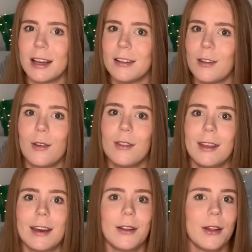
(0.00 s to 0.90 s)
I don't think
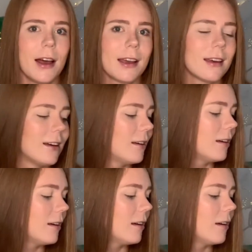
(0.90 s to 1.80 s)
I'll like
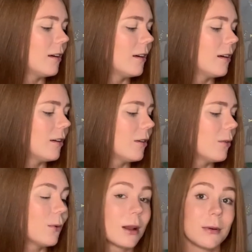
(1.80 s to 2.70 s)

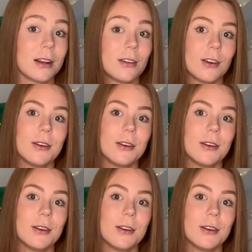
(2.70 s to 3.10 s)
what I want to do.